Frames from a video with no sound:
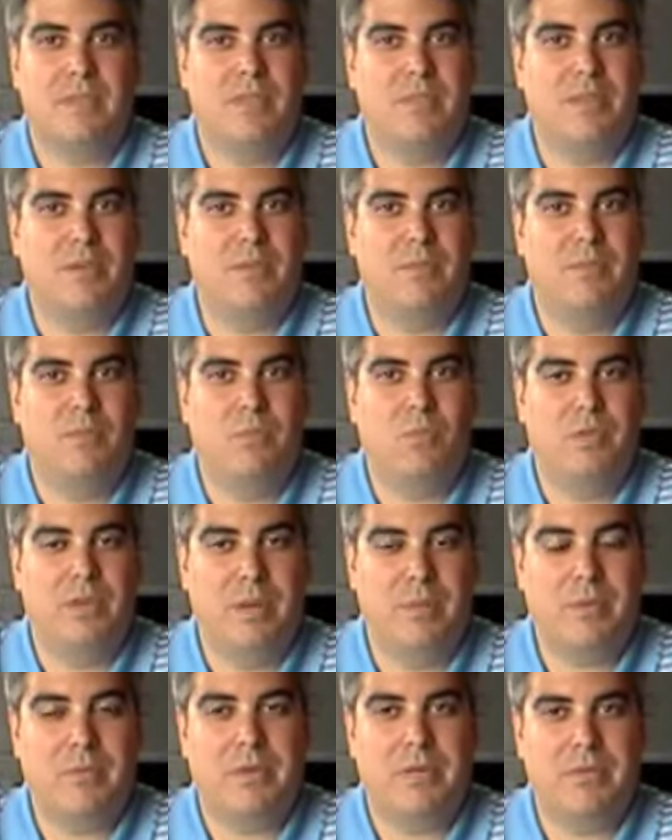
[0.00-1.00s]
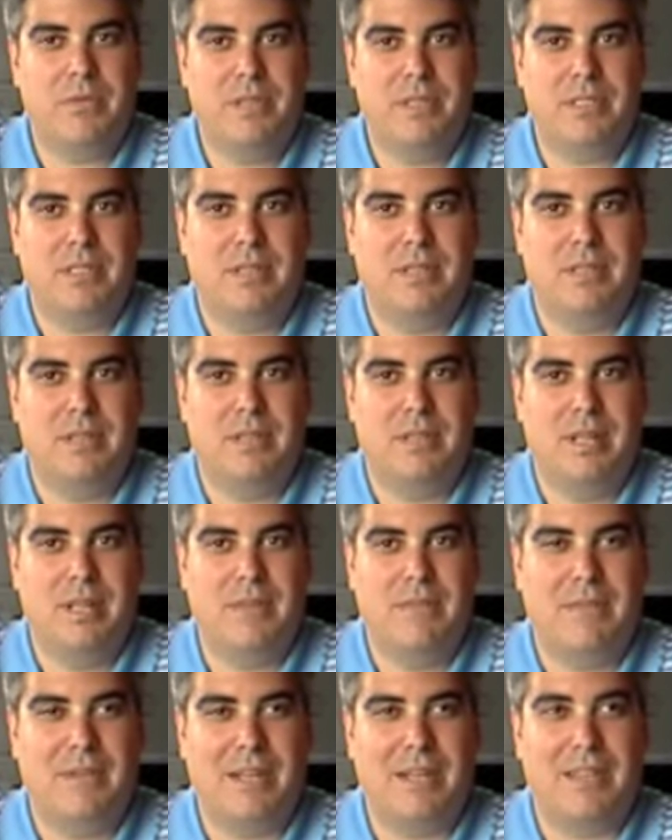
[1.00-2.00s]
The number one reason,
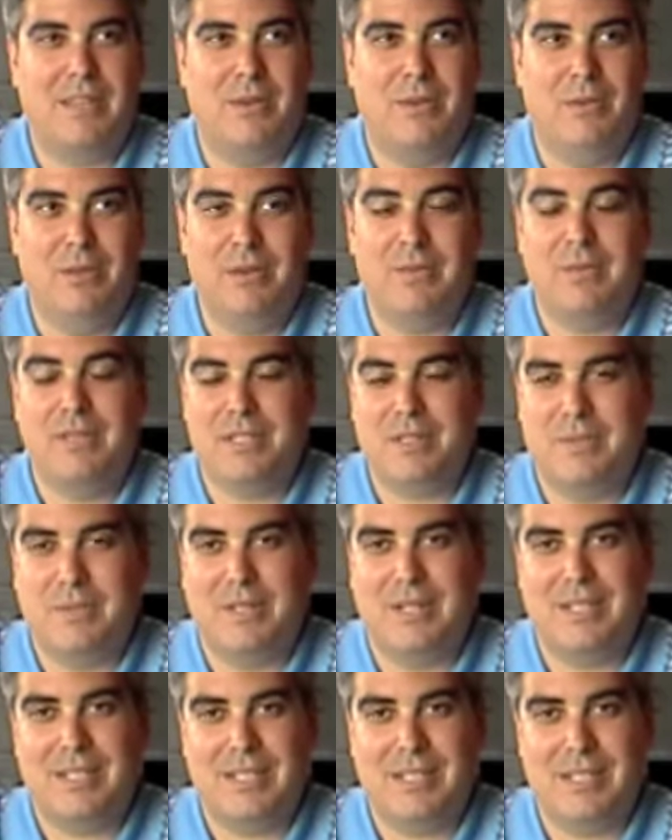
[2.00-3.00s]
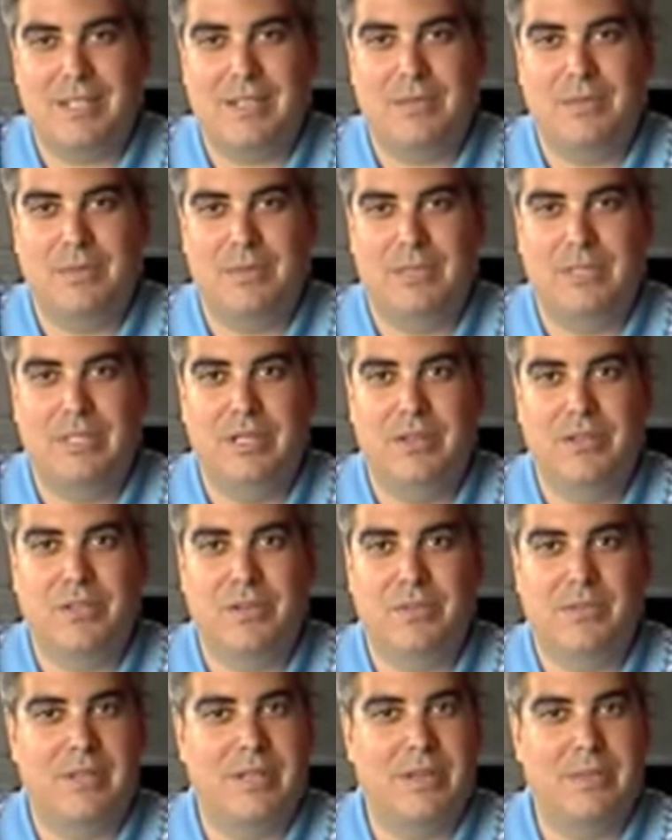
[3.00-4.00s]
and in fact the only reason why I selected Worldleaders
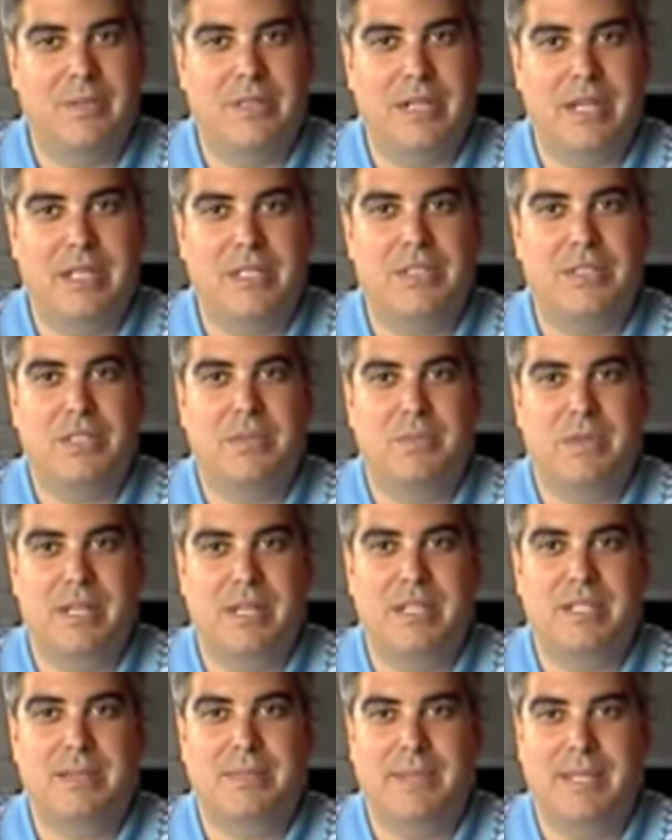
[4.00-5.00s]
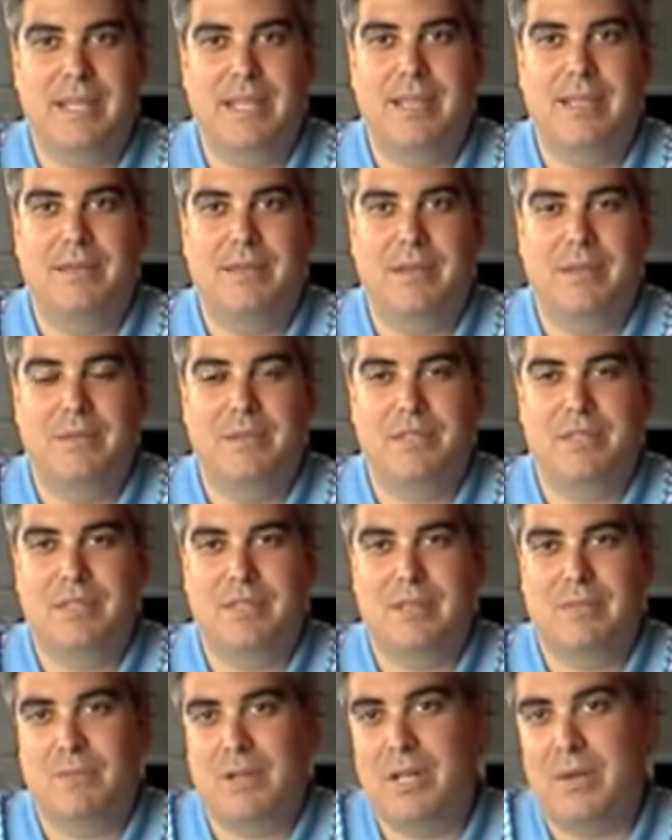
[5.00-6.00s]
over anyone else, is because it was
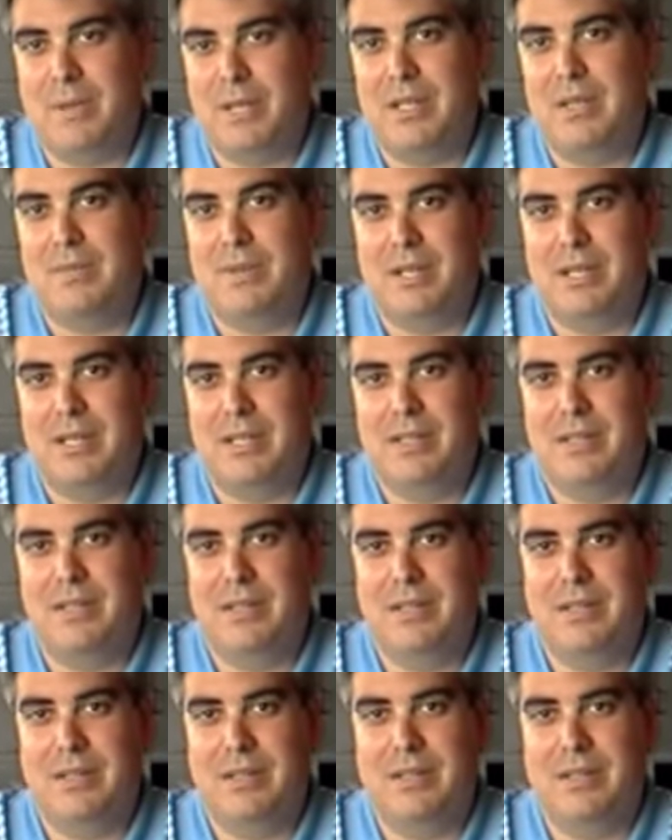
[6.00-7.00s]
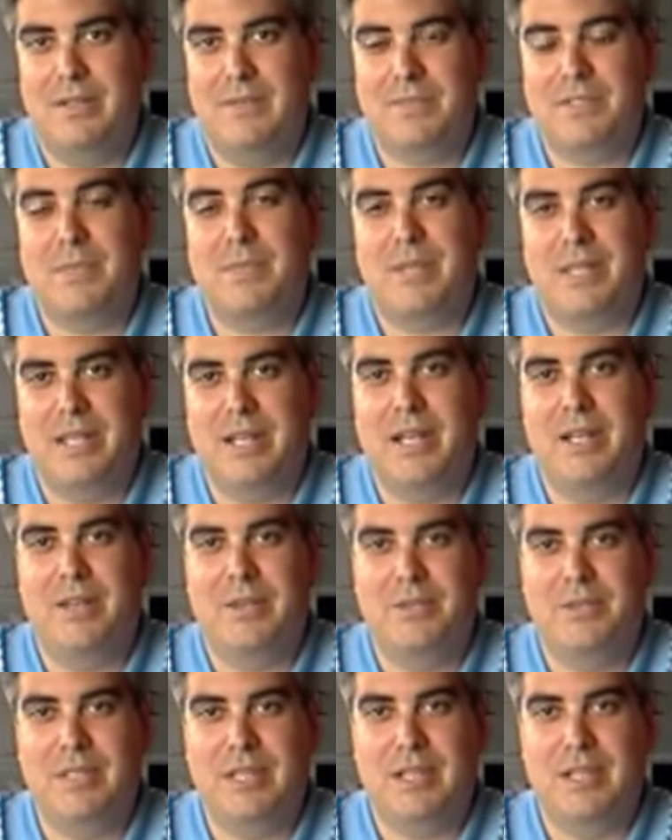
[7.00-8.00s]
recommended by somebody that I
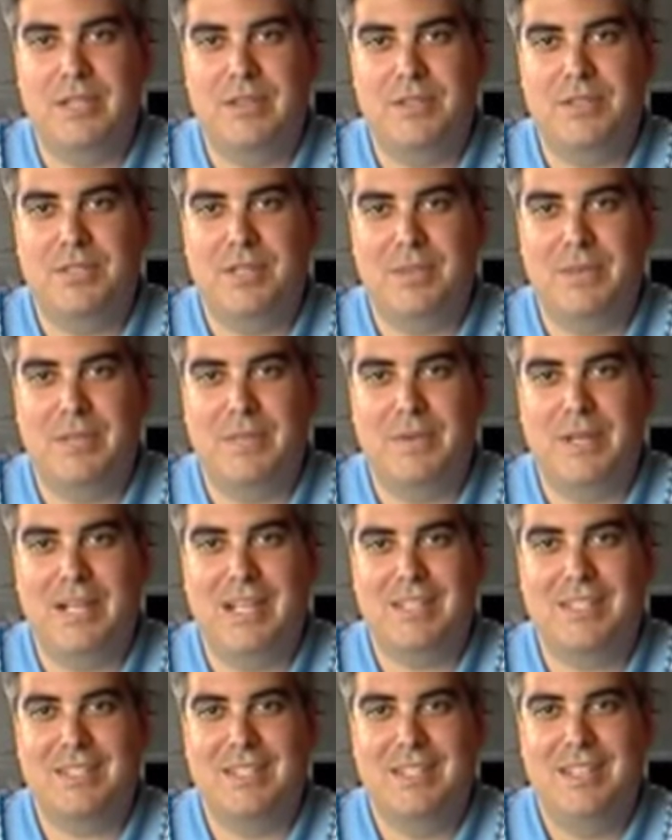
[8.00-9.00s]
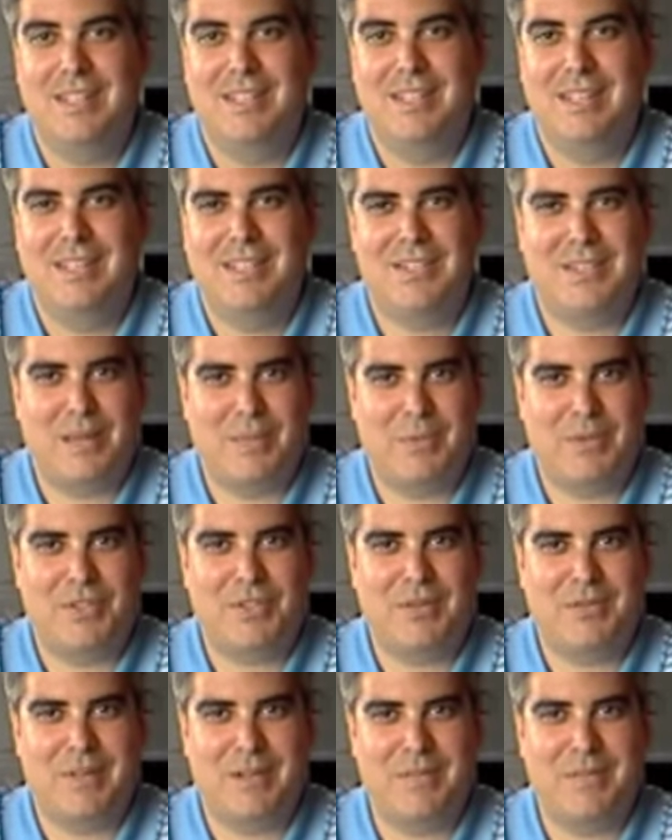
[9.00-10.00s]
knew that had used them in the past. And so that
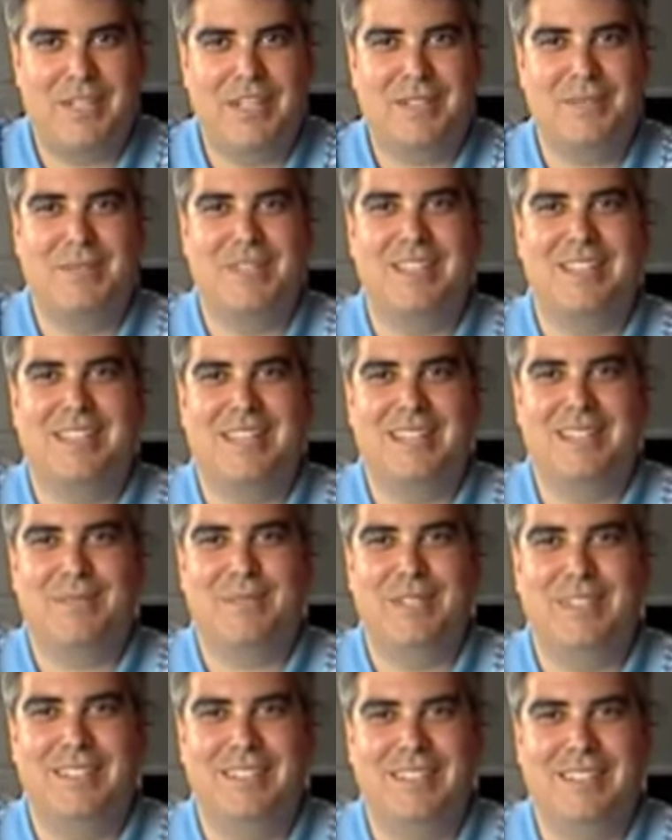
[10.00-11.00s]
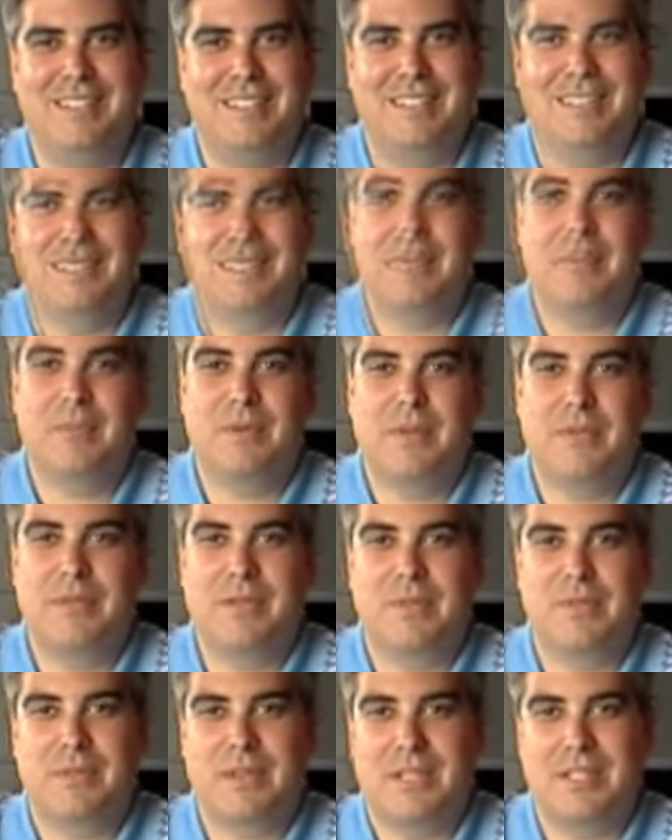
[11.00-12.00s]
personal recommendation means a lot to me. During the
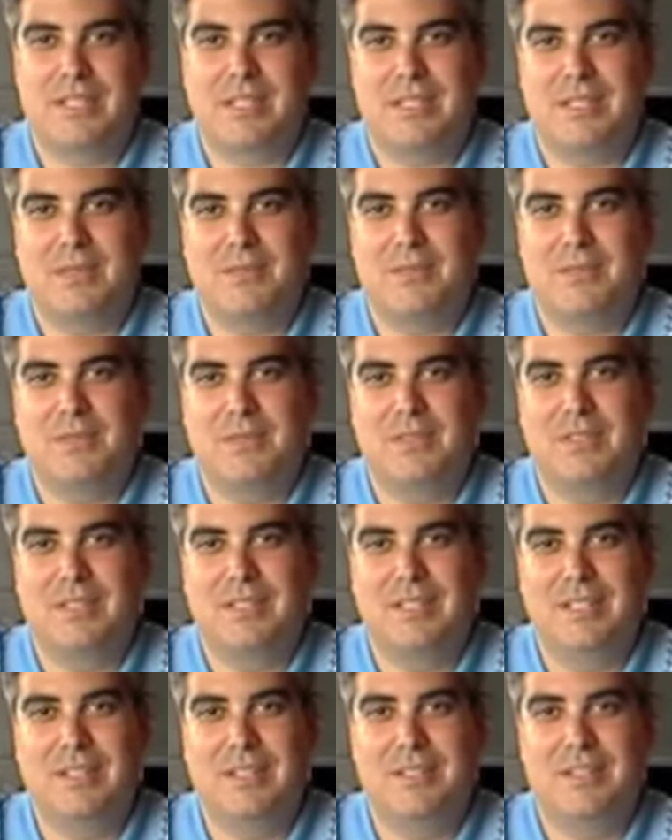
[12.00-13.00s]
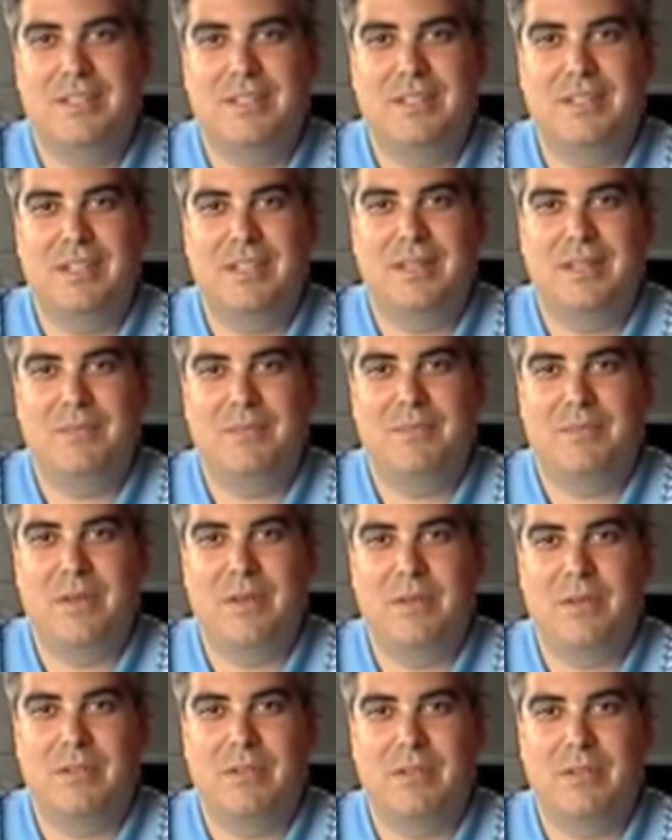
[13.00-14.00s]
recruiting process with Worldleaders, we
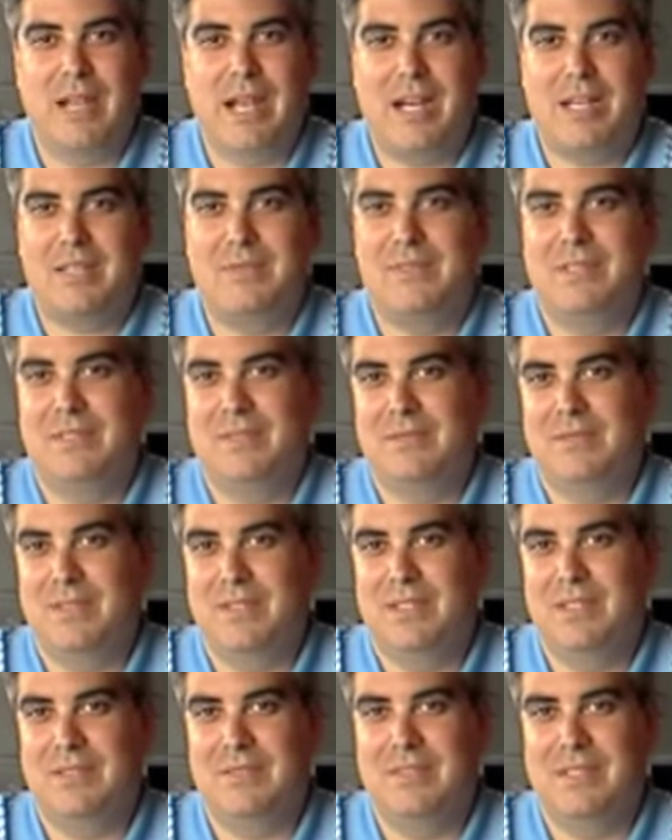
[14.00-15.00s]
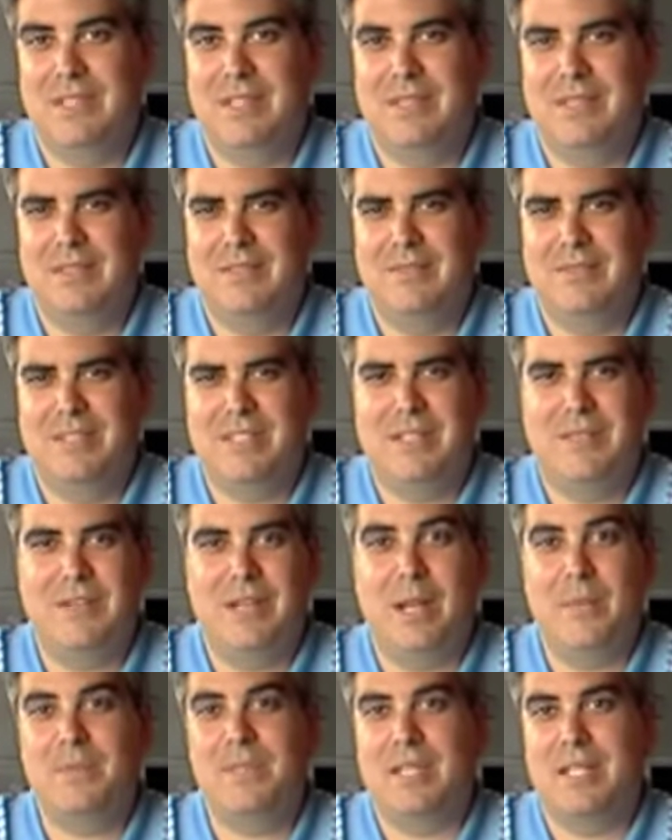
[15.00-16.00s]
were actively involved in receiving
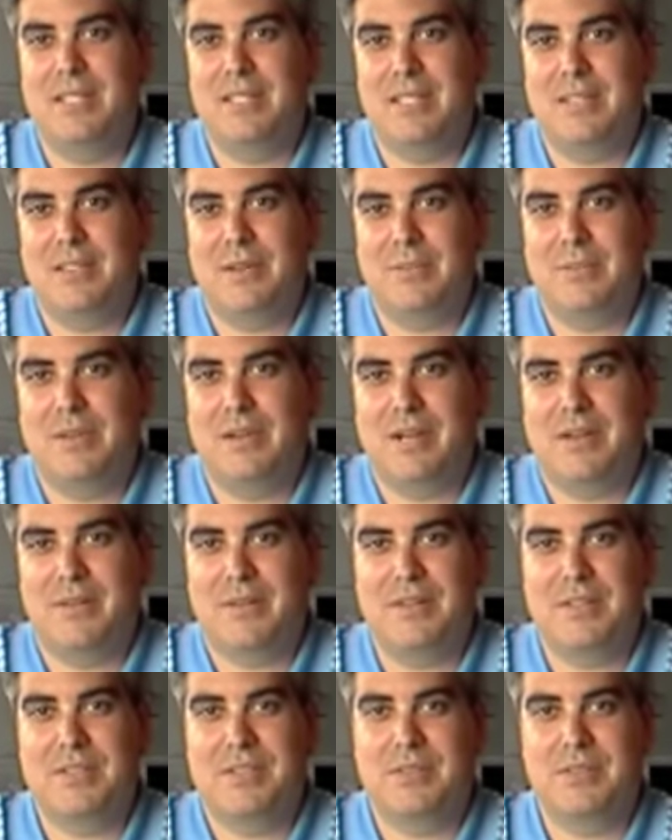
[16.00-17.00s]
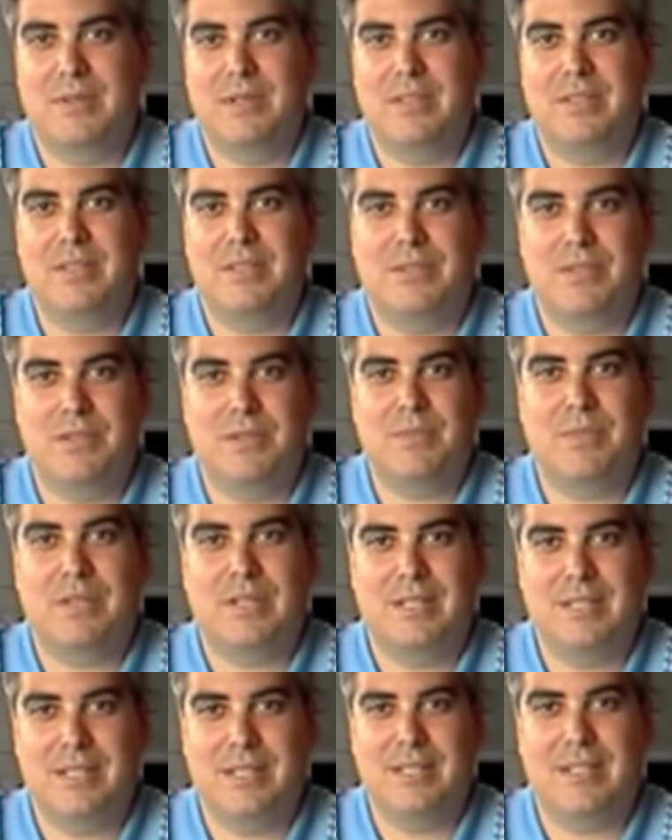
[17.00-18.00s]
updates on their progress throughout the search
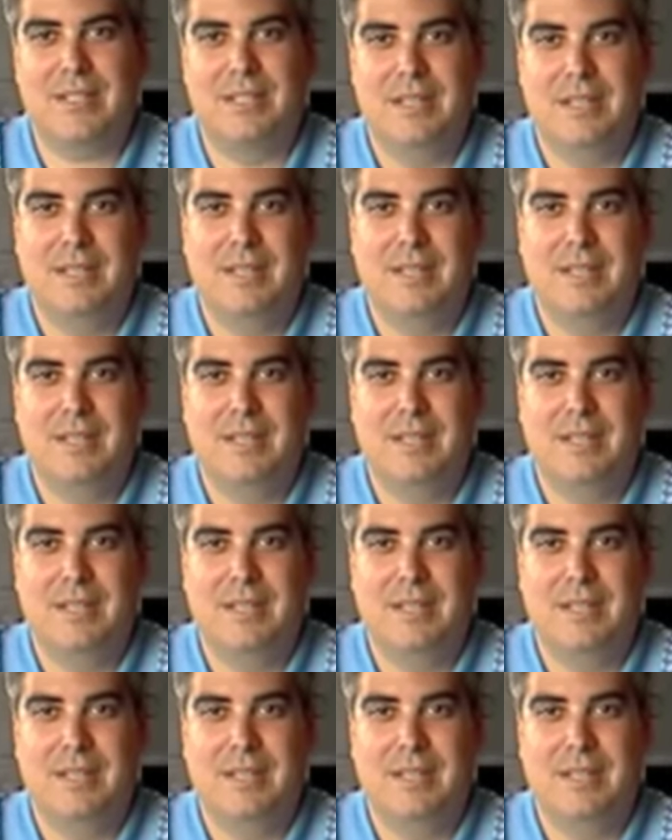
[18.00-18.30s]
process.